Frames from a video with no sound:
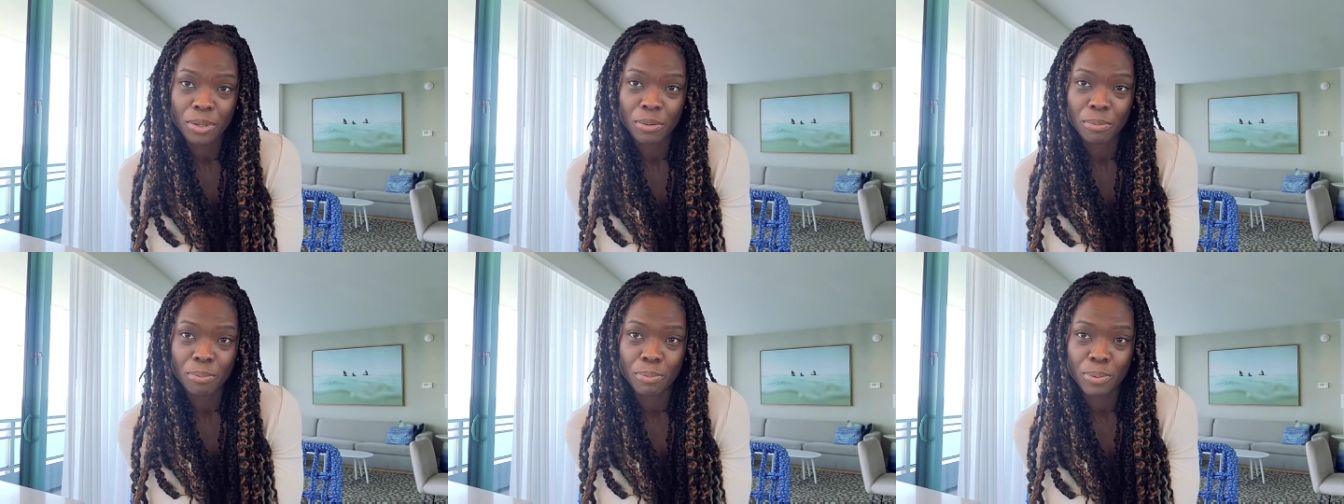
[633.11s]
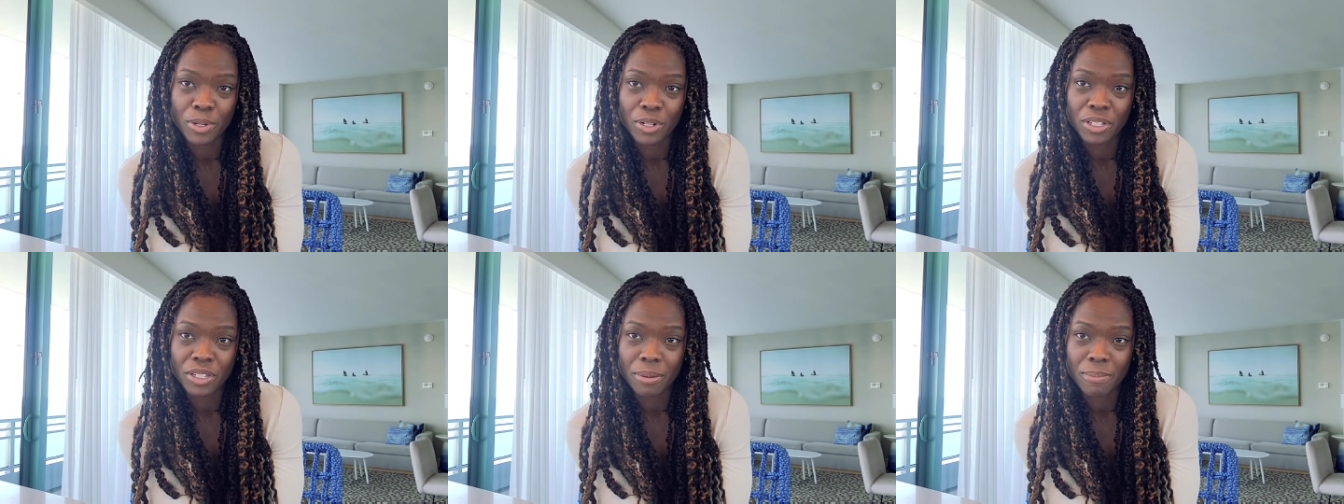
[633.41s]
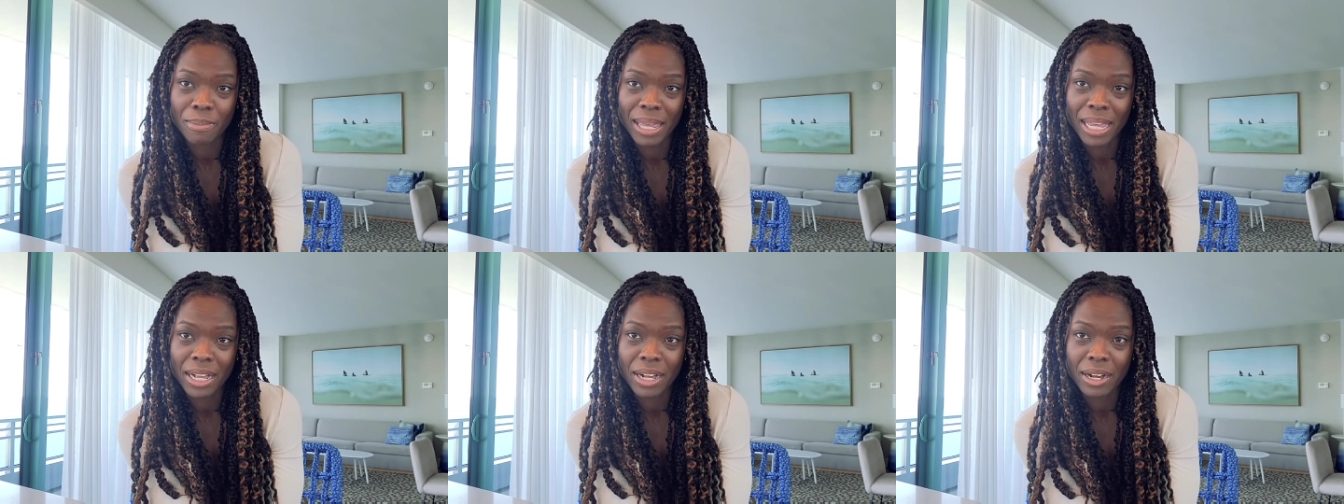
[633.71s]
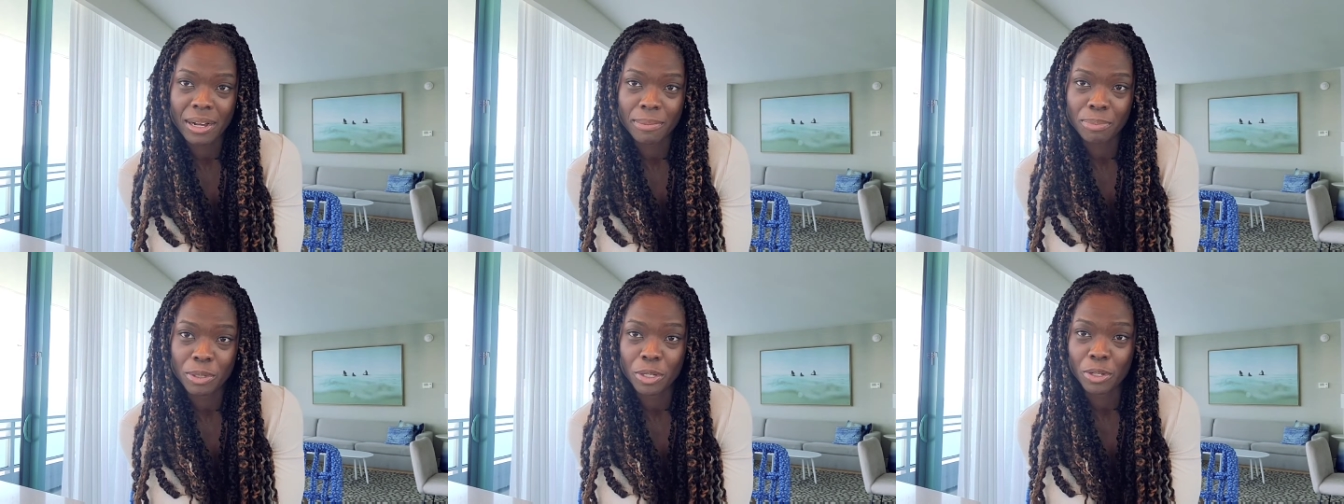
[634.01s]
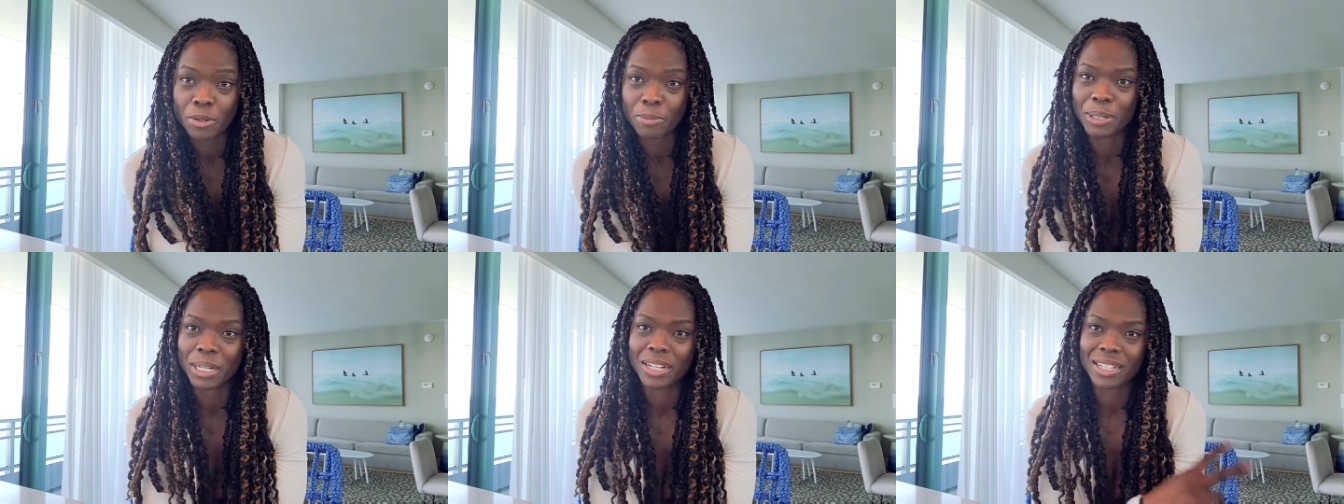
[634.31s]
you book the makeup
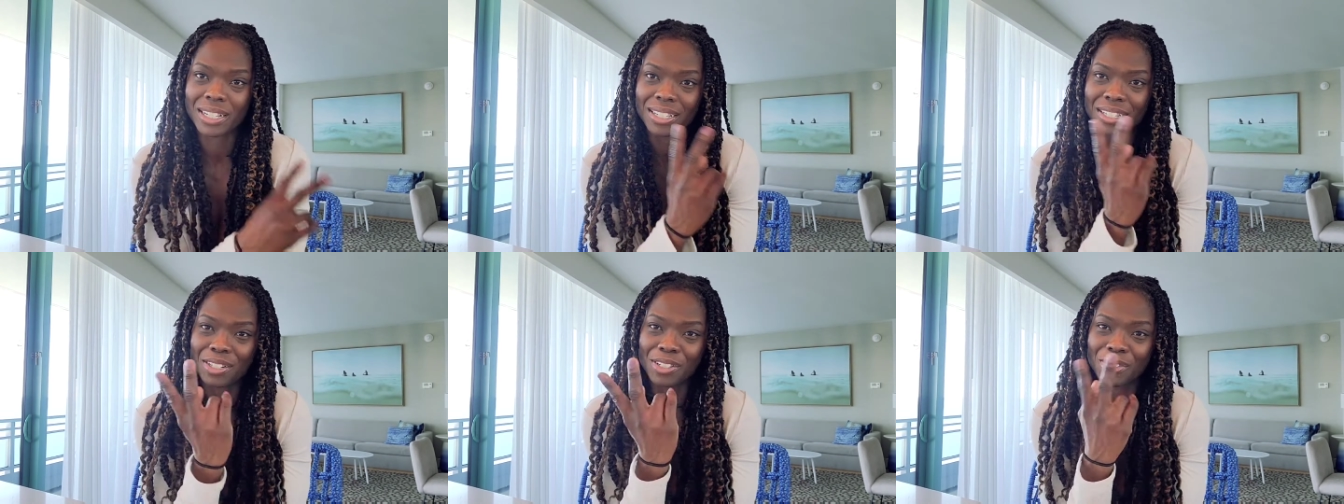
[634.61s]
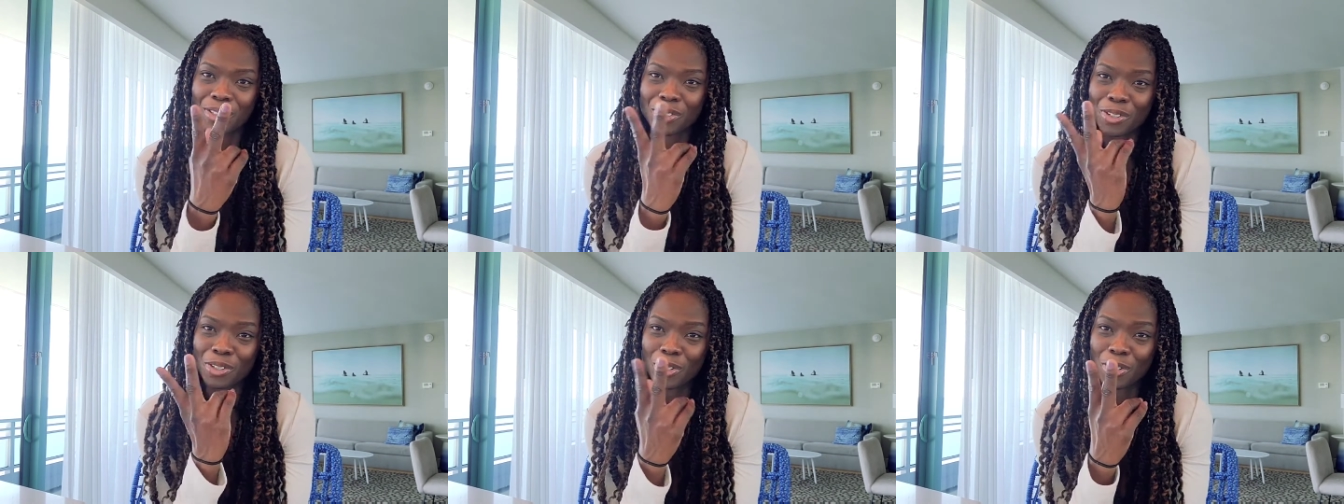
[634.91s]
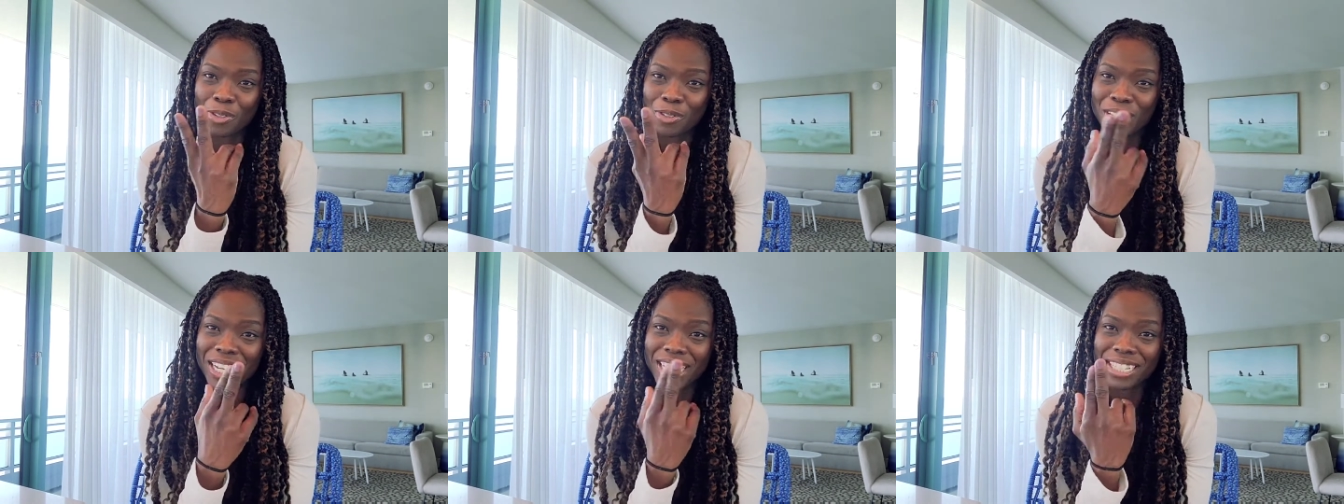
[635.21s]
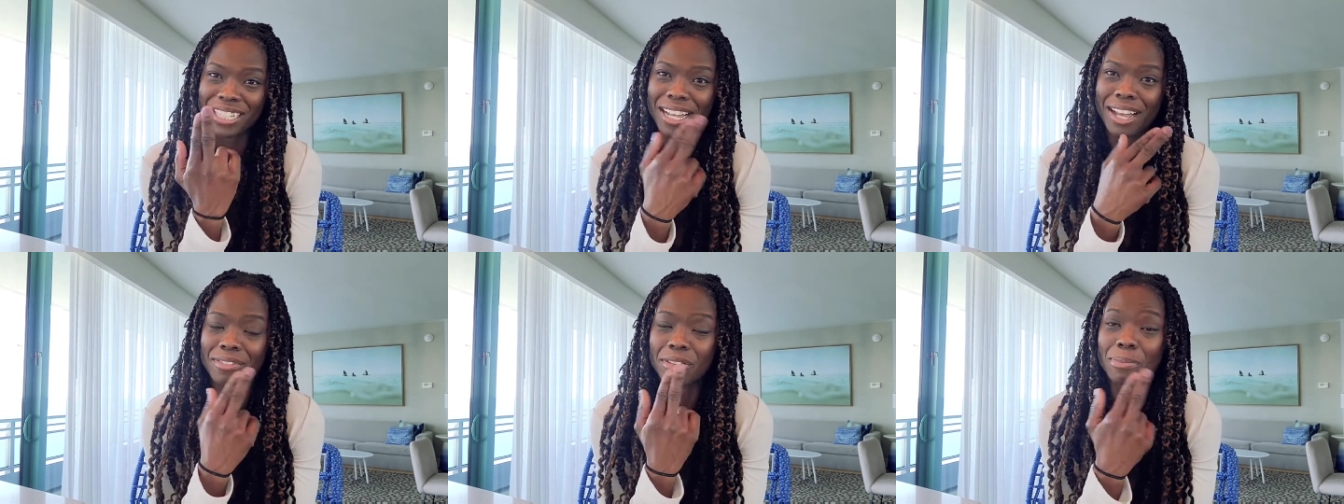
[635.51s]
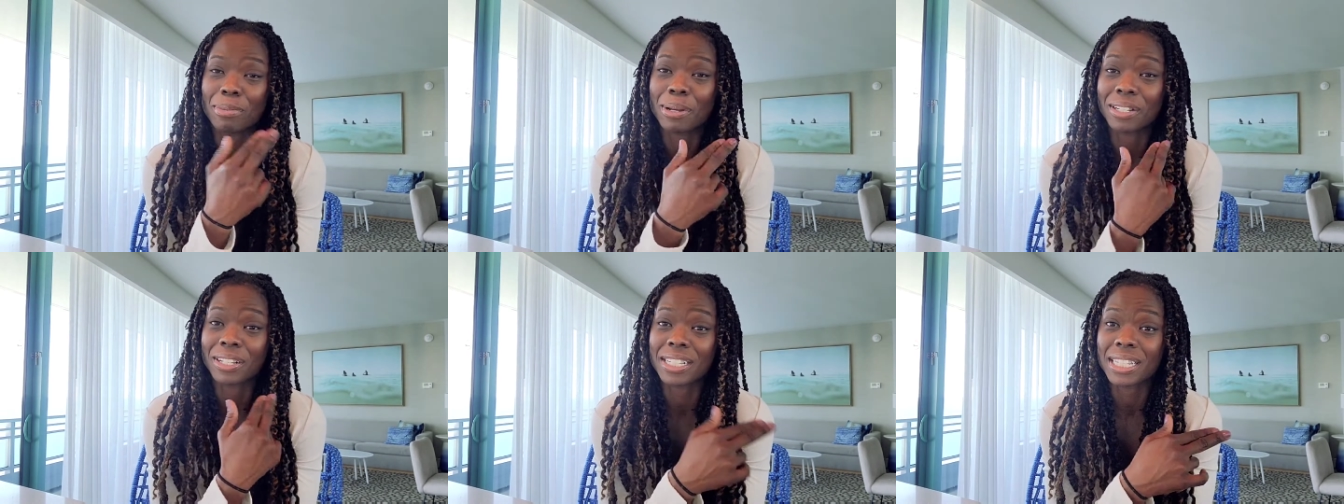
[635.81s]
too because you know the two dates have to
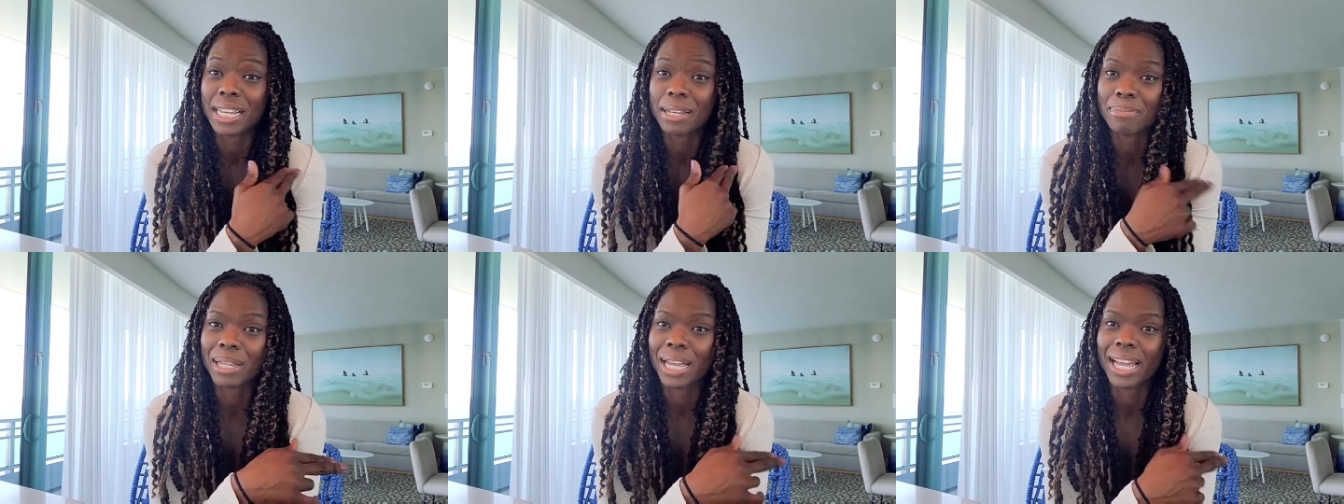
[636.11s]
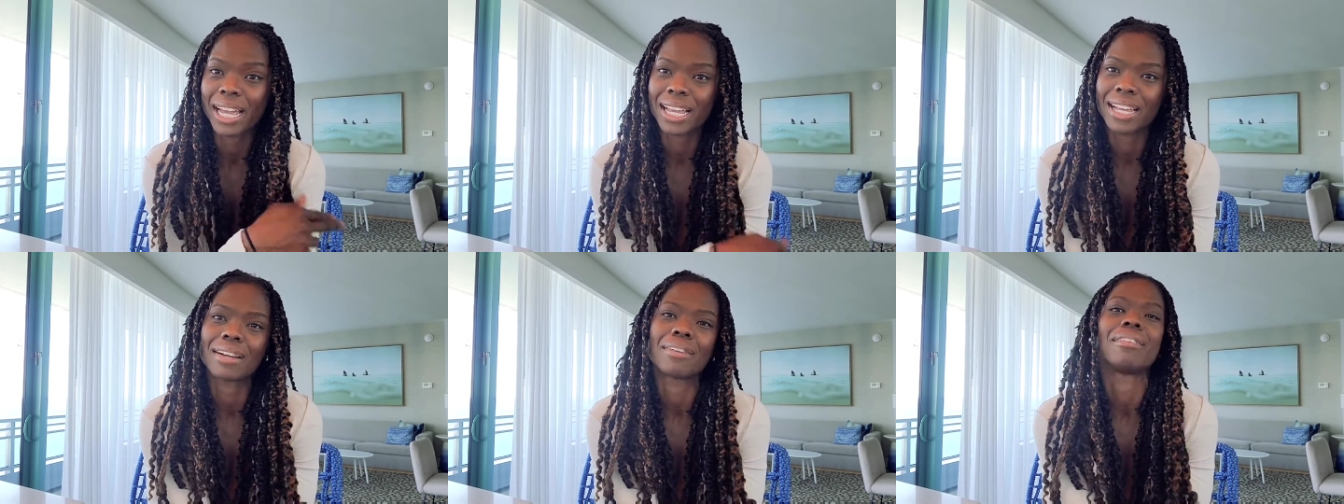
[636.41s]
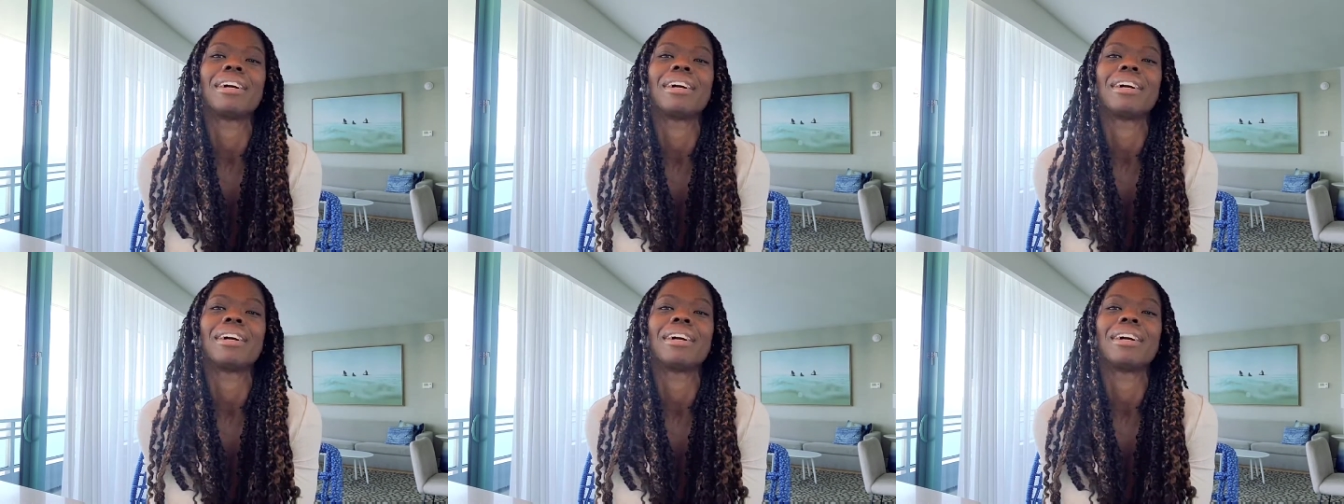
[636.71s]
be on the same day